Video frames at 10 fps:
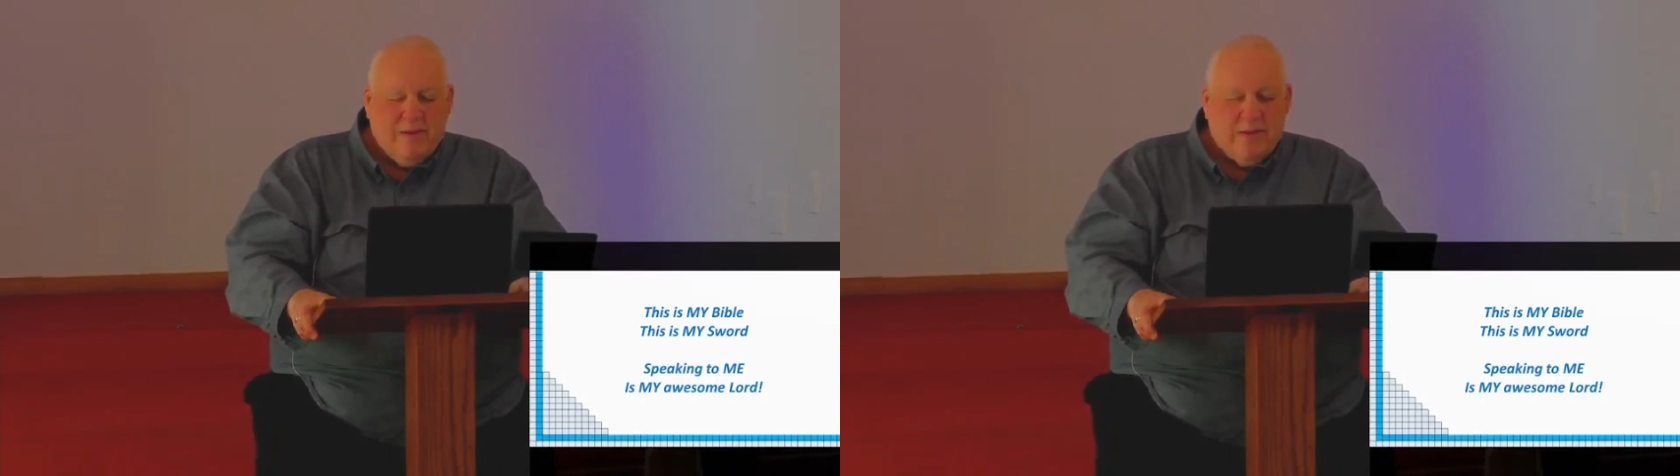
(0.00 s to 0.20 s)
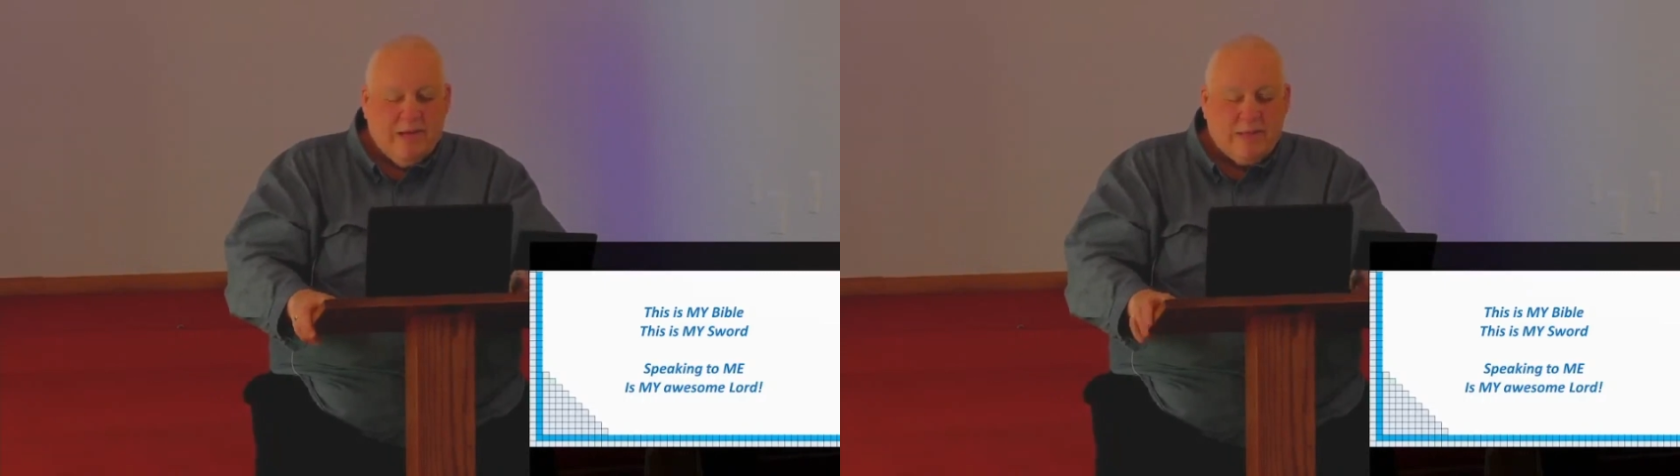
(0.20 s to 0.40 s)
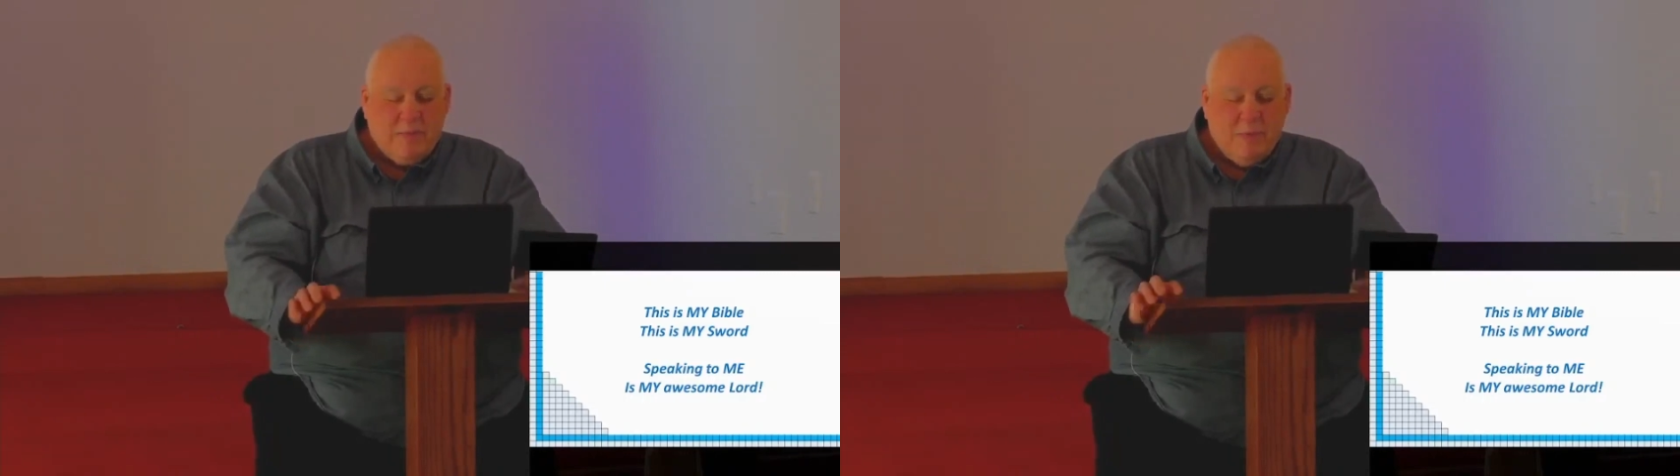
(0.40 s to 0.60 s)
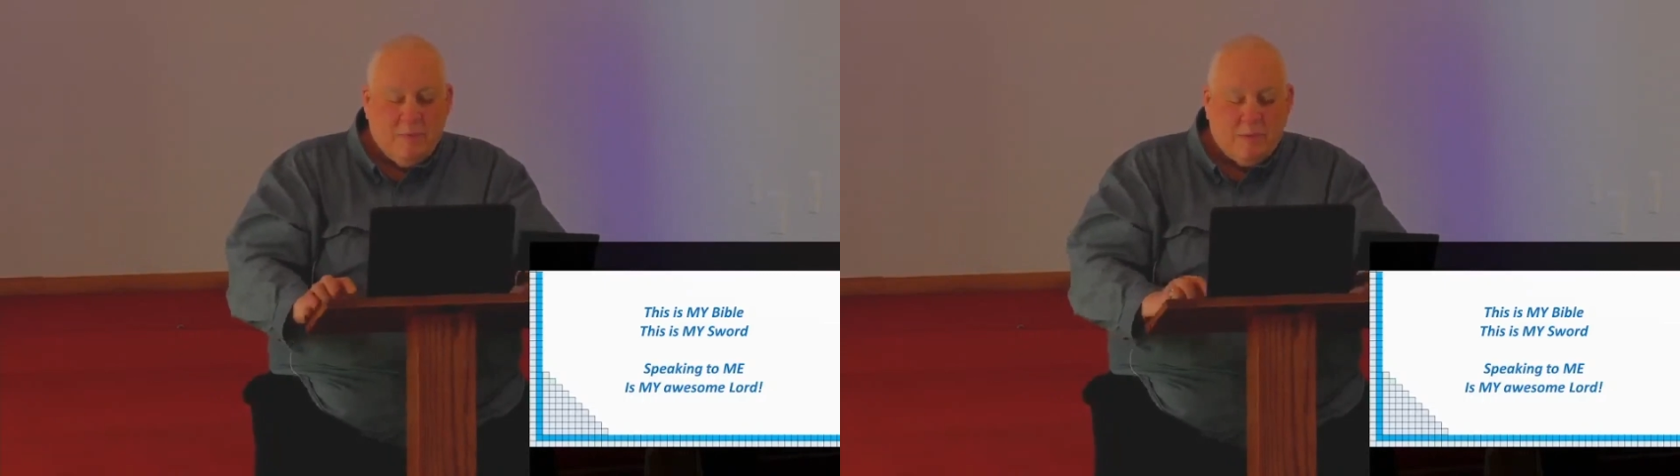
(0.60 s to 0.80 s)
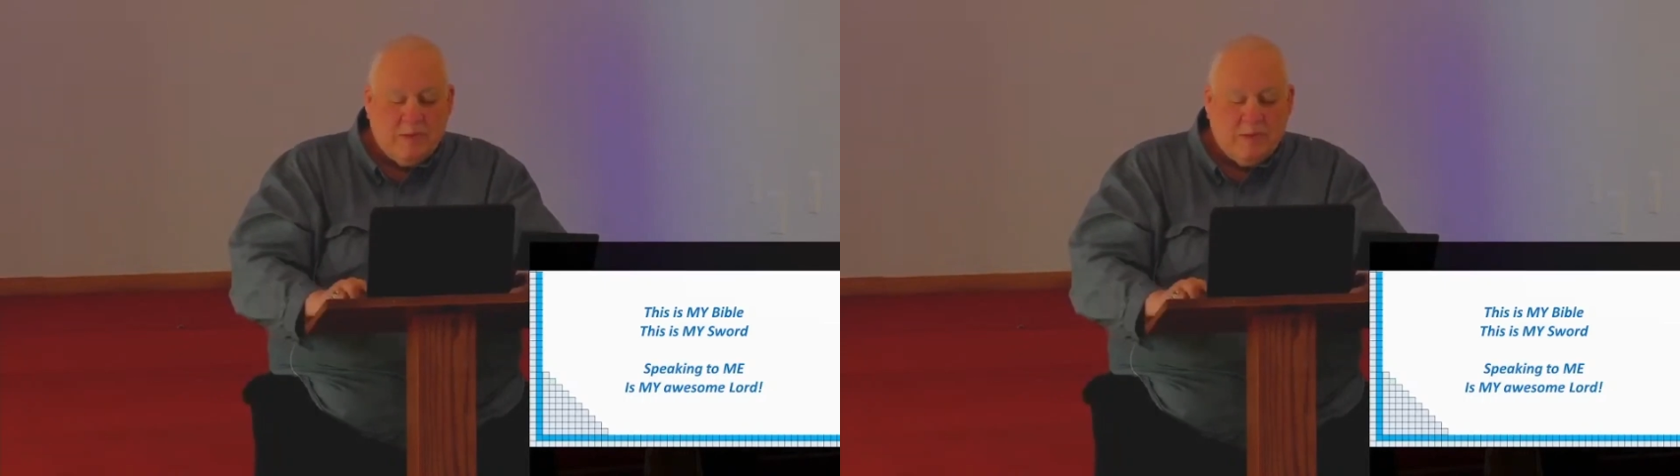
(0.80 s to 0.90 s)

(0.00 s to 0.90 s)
of God's people